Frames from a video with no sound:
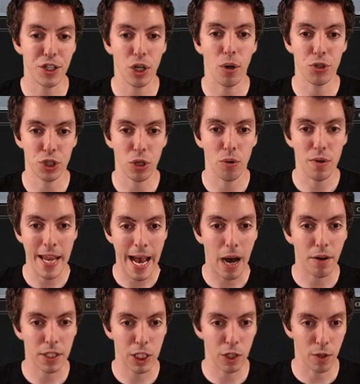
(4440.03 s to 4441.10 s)
O-stone now
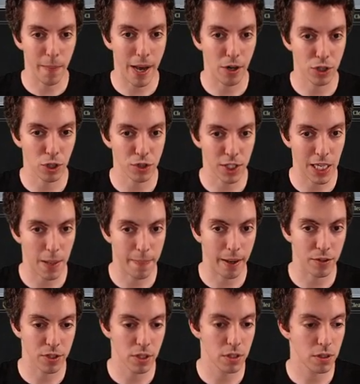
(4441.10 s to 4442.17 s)
to kill the Batterskulls. They can't
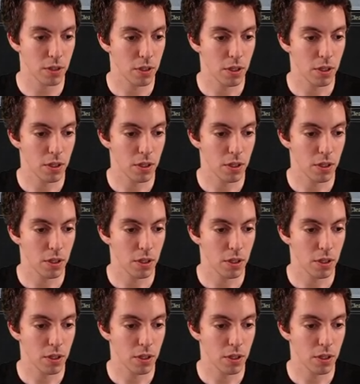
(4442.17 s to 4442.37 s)
bounce it.